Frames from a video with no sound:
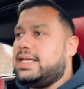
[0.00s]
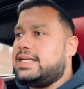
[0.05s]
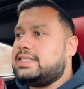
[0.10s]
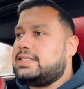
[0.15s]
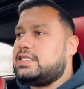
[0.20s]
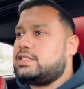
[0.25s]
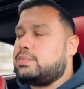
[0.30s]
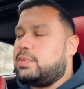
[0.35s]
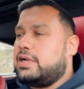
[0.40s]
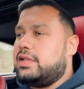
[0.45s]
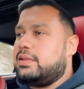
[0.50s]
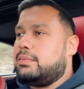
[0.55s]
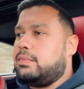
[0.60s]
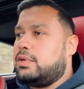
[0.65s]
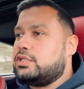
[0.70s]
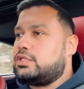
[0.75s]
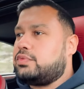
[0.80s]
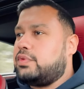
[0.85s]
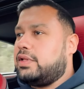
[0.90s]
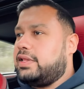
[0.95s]
is this one of the
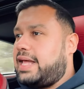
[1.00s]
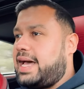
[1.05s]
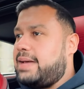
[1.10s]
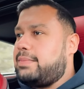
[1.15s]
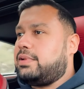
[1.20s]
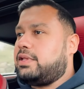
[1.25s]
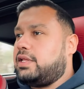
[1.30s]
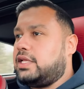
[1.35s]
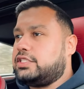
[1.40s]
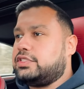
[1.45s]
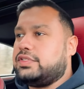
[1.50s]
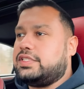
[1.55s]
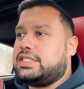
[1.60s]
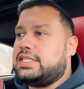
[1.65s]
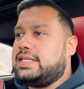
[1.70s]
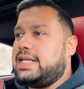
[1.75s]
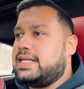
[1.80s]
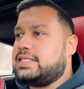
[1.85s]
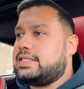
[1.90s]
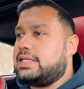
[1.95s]
most reliable luxury
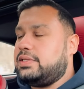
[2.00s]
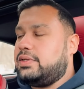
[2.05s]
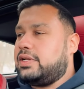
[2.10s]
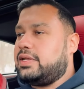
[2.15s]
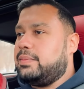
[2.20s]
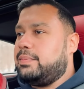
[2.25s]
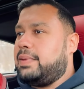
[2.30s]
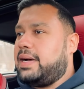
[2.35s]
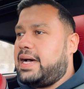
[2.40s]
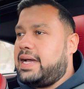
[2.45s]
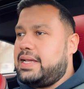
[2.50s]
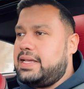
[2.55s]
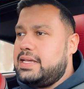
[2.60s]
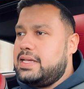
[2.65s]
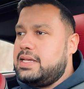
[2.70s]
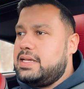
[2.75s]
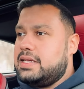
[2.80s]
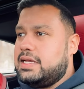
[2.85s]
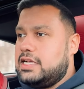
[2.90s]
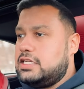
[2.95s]
sedans that you can buy,
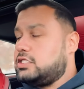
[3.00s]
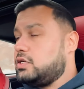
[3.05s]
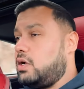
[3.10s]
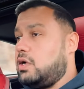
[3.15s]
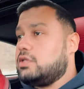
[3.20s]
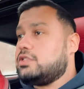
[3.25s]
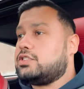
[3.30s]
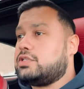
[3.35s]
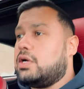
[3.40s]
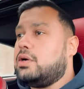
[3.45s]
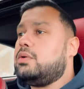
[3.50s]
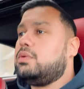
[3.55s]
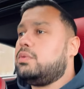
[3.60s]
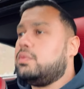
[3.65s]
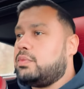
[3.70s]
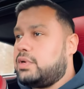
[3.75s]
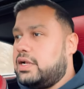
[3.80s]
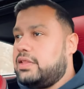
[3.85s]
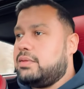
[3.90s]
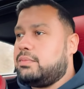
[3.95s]
it's also
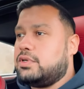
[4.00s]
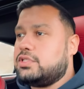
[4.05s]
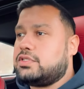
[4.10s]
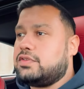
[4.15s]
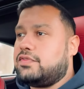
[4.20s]
one of the most